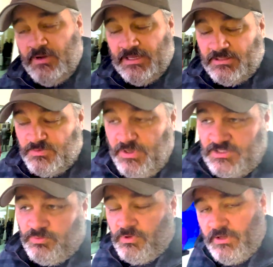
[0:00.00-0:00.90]
We got this
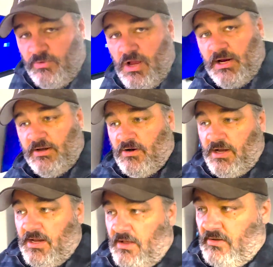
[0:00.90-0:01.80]
place really rocking right
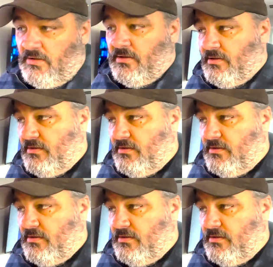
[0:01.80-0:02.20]
now.